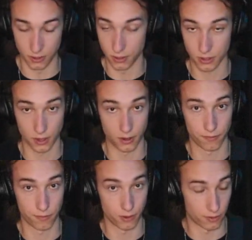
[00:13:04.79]
just gonna,
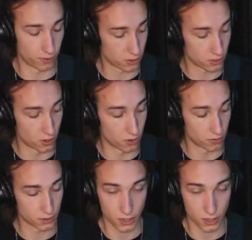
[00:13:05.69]
for the first note,